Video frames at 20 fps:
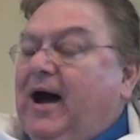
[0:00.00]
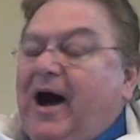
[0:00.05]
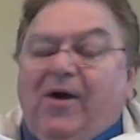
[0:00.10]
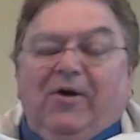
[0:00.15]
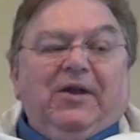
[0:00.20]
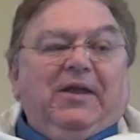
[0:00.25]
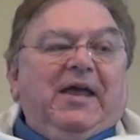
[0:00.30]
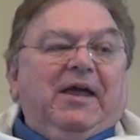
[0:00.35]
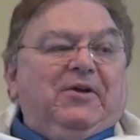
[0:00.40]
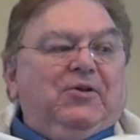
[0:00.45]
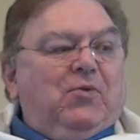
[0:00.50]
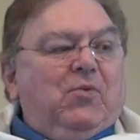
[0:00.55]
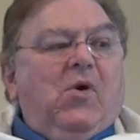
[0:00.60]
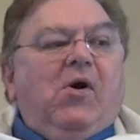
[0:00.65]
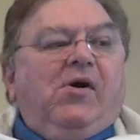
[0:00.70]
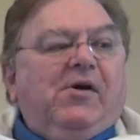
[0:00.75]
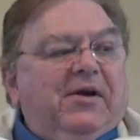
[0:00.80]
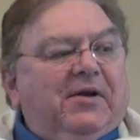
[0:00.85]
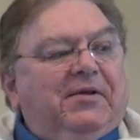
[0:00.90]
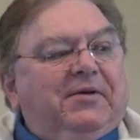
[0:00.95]
I'm gonna get an
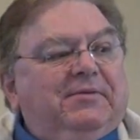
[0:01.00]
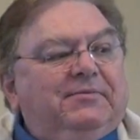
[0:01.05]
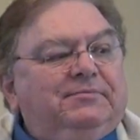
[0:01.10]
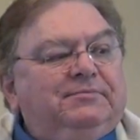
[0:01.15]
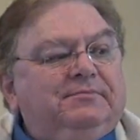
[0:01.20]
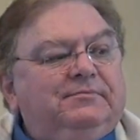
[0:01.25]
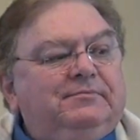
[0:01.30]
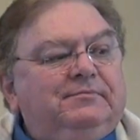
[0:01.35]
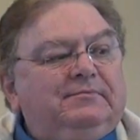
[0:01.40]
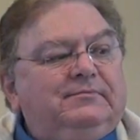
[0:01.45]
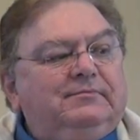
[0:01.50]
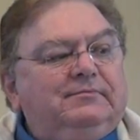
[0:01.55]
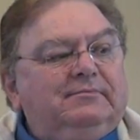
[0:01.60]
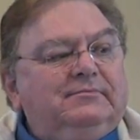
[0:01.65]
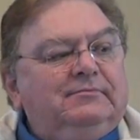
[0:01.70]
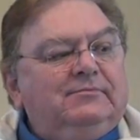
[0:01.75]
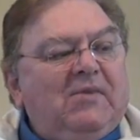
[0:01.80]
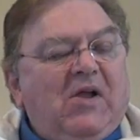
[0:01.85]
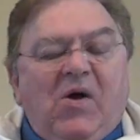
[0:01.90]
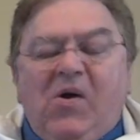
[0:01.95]
award.
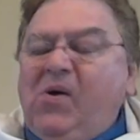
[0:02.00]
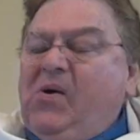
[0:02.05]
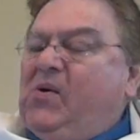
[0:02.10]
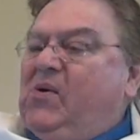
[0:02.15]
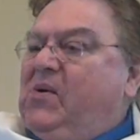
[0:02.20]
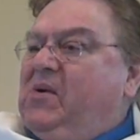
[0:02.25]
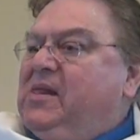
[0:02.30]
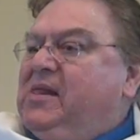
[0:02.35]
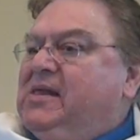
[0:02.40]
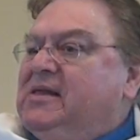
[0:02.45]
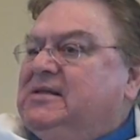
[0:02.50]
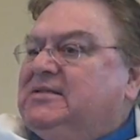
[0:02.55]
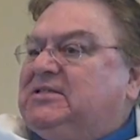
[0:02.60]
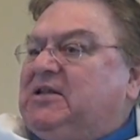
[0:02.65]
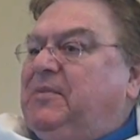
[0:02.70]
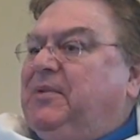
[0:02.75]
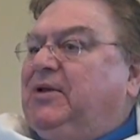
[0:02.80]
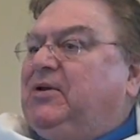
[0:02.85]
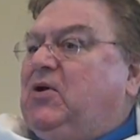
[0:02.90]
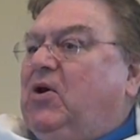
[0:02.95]
Oh,
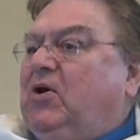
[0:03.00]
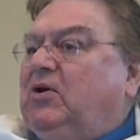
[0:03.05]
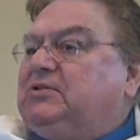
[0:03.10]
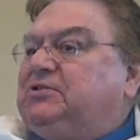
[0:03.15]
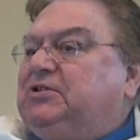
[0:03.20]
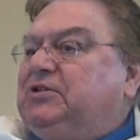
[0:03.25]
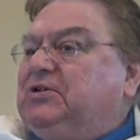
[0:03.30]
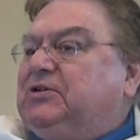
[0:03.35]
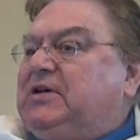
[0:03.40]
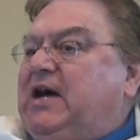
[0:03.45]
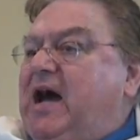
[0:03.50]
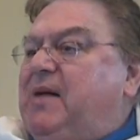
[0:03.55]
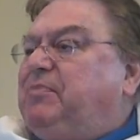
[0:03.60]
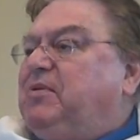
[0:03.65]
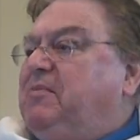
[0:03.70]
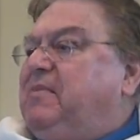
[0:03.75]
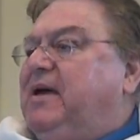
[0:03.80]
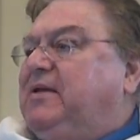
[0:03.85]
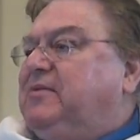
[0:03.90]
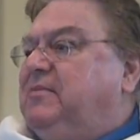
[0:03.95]
somebody called to
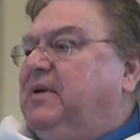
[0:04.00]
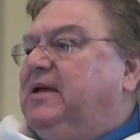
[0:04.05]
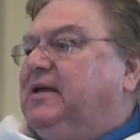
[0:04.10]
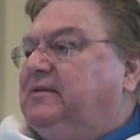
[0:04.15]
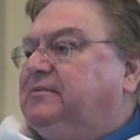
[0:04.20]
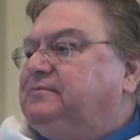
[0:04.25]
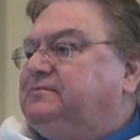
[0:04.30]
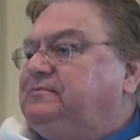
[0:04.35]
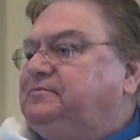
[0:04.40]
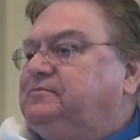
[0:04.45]
compliment me.